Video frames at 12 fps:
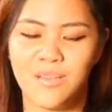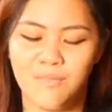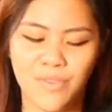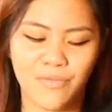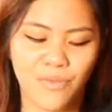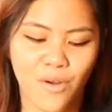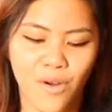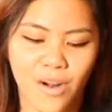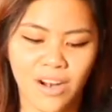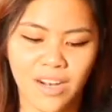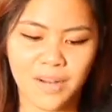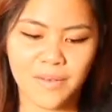
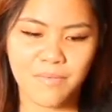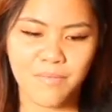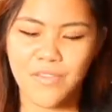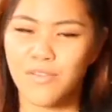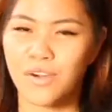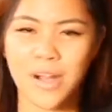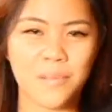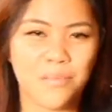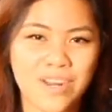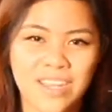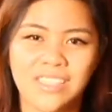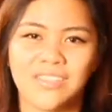Before a
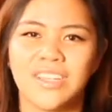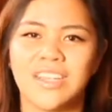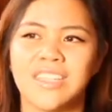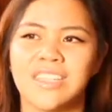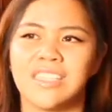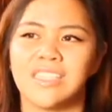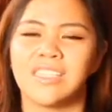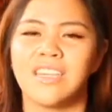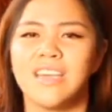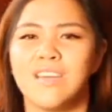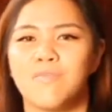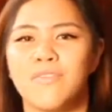press release,
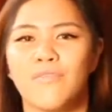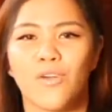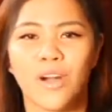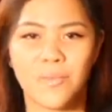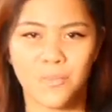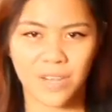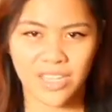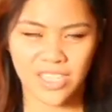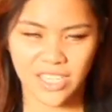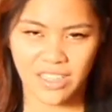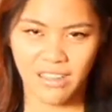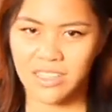before a
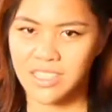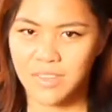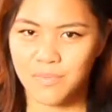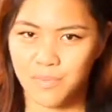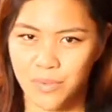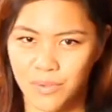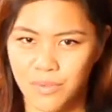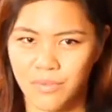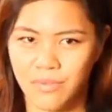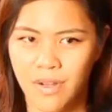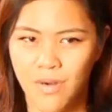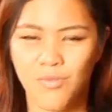project gets
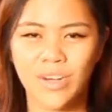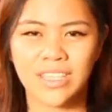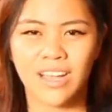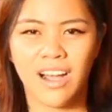approved, what